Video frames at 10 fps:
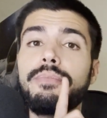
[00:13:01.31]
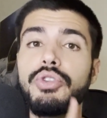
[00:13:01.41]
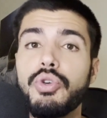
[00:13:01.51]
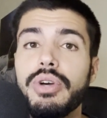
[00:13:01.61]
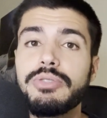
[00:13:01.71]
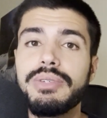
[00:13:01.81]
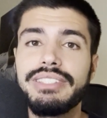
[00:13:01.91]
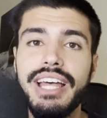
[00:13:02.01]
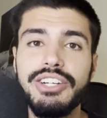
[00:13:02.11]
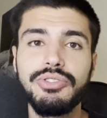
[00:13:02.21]
US Men's
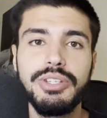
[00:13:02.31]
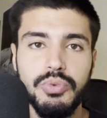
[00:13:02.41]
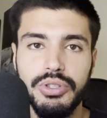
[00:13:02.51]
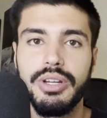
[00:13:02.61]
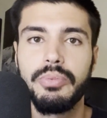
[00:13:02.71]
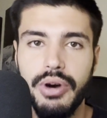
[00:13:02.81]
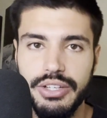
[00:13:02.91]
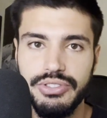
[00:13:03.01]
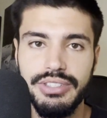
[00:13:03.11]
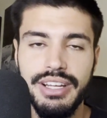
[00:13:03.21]
National Team World Cup
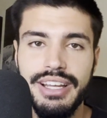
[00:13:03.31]
roster.